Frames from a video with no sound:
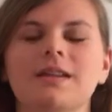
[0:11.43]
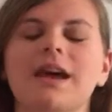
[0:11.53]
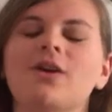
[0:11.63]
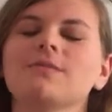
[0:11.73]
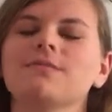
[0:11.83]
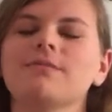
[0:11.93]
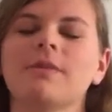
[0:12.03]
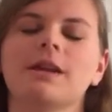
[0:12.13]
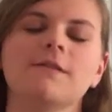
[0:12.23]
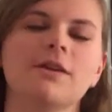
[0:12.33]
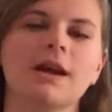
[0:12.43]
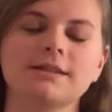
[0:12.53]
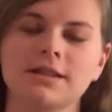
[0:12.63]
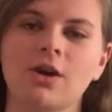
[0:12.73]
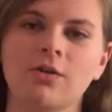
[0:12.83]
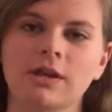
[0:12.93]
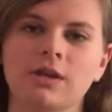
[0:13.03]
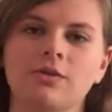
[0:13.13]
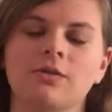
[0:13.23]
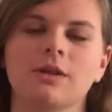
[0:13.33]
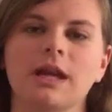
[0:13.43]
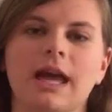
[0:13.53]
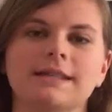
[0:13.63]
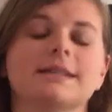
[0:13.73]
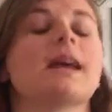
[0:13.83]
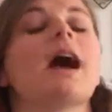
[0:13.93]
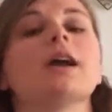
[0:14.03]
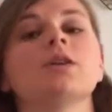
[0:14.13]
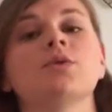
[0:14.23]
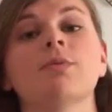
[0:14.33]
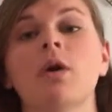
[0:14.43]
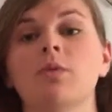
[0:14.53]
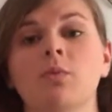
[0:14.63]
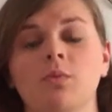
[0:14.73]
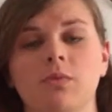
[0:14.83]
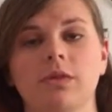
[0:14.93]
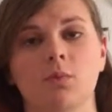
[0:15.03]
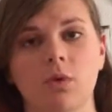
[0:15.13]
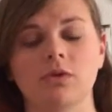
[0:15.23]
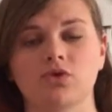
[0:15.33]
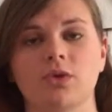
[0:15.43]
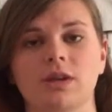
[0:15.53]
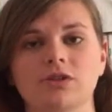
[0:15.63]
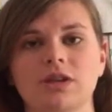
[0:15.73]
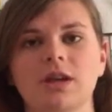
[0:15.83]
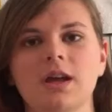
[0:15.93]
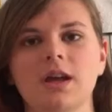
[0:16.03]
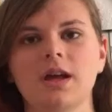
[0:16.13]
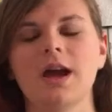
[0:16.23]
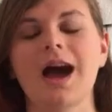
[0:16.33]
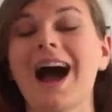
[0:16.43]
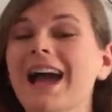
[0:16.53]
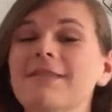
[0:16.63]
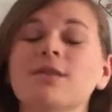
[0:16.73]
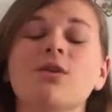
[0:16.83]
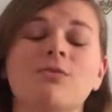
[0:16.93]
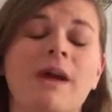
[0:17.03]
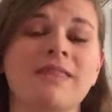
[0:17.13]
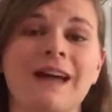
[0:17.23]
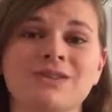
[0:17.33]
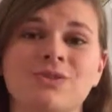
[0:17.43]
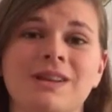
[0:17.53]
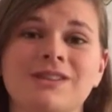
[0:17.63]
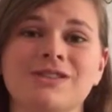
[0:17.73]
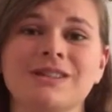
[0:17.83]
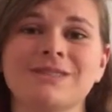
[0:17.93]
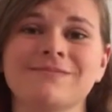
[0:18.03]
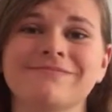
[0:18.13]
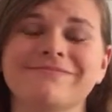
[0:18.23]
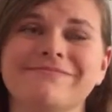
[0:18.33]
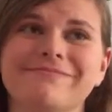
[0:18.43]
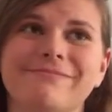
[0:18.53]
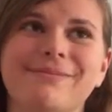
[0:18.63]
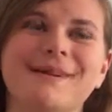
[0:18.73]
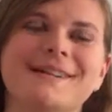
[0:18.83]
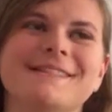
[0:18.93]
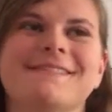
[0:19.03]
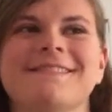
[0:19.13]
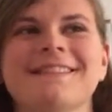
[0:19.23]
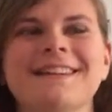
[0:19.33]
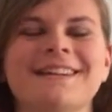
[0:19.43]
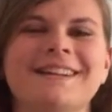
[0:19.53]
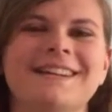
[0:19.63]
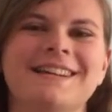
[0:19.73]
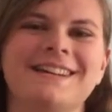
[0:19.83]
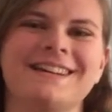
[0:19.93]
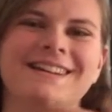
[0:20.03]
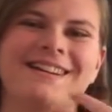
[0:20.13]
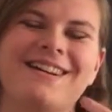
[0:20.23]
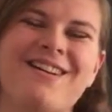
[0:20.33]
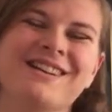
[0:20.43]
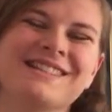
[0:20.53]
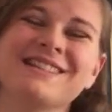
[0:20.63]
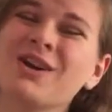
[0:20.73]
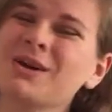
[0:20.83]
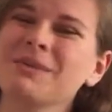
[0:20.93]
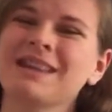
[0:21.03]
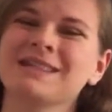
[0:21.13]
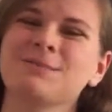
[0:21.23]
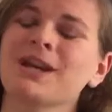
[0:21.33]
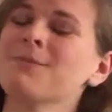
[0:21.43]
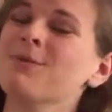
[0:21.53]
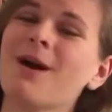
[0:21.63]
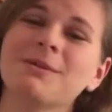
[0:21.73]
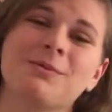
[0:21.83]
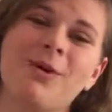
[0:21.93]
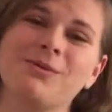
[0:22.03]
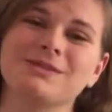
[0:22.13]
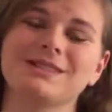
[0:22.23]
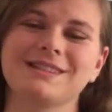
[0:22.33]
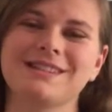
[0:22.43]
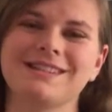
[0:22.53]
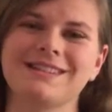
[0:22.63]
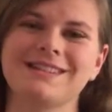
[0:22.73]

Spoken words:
Now, many of you guys know Hugh as the guy who wrote the Wool trilogy. I have not read that trilogy, but honestly, going by this book, I probably won't.